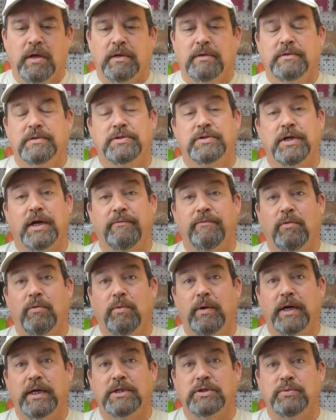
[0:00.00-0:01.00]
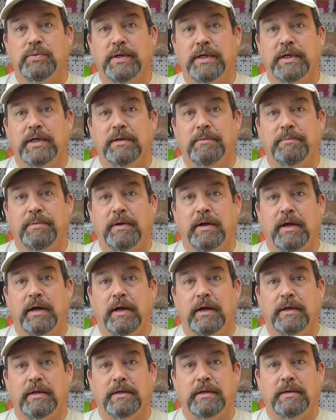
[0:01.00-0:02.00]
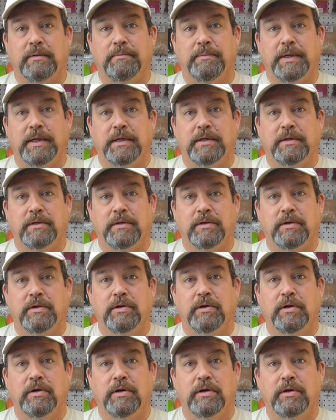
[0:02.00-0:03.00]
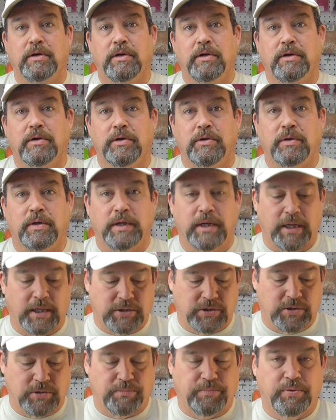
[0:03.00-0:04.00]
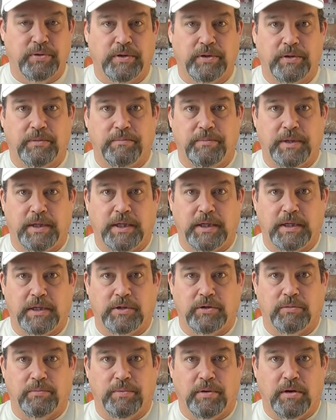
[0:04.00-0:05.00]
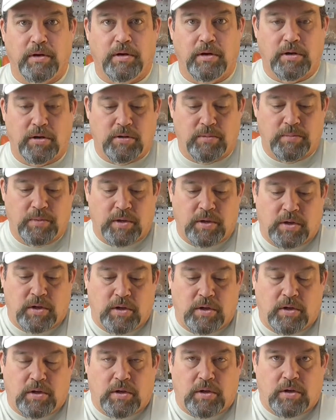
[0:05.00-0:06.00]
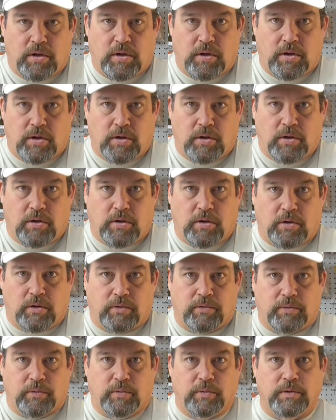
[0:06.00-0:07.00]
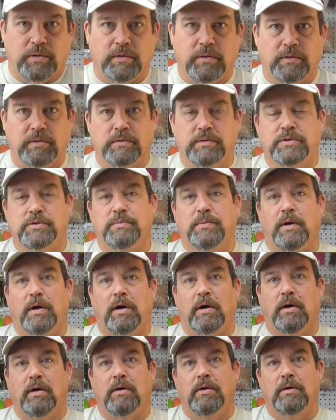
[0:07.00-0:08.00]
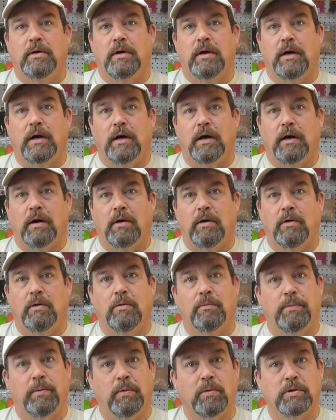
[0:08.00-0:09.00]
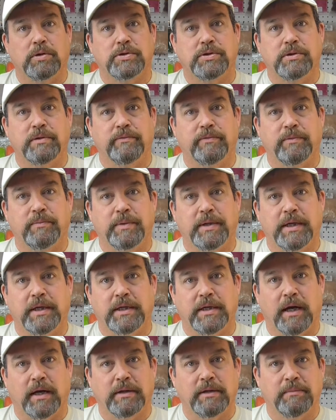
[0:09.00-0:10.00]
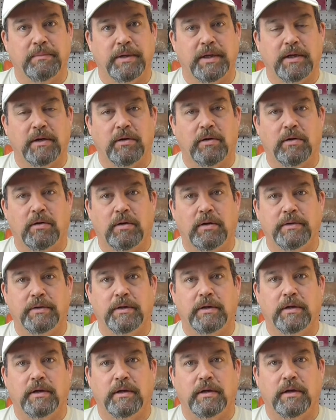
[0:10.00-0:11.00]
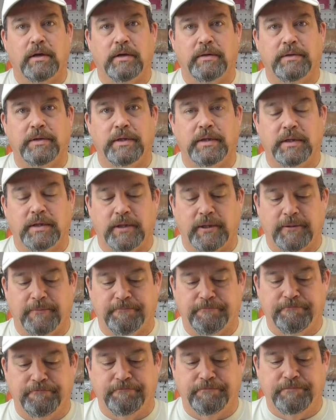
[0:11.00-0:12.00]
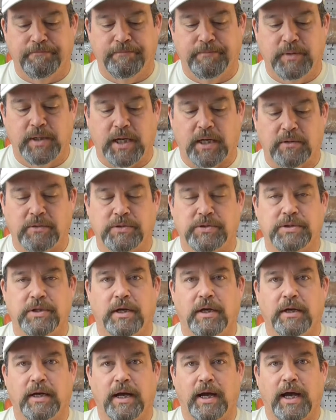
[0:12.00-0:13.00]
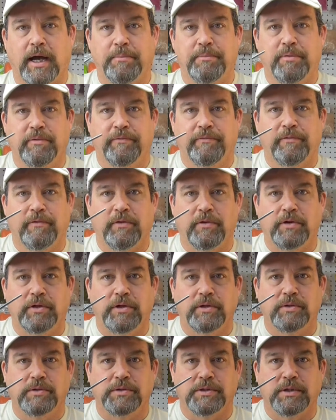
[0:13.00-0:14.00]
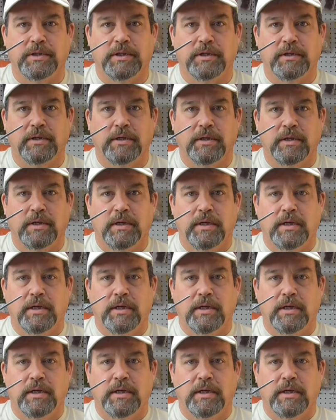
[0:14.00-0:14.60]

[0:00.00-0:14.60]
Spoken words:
several ways we can apply the bead to the hook. You can actually put the bead in your palm, hook through the small hole portion of the bead, not the big hole on the countersunk. I prefer using